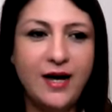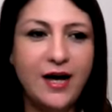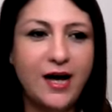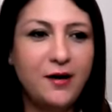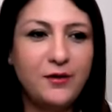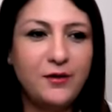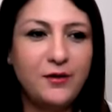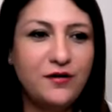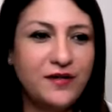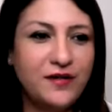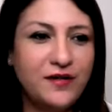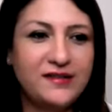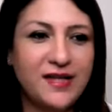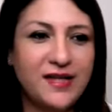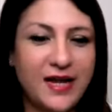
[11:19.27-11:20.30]
How many of
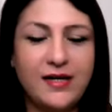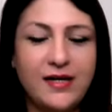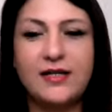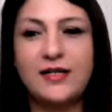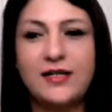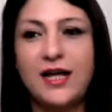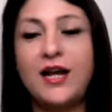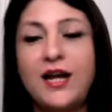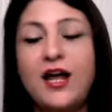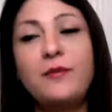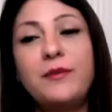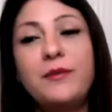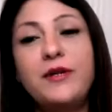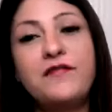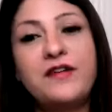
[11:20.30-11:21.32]
us hate it? And
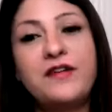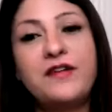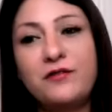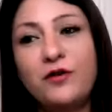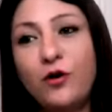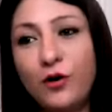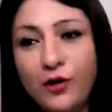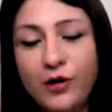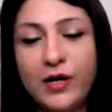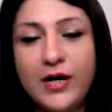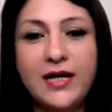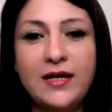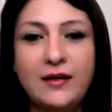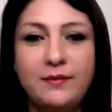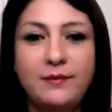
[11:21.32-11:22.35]
how many of us have
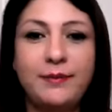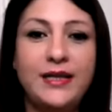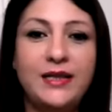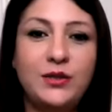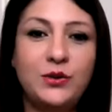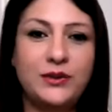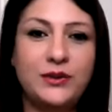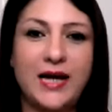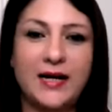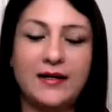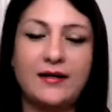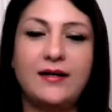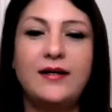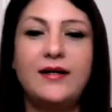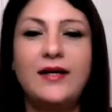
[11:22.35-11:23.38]
already been through that?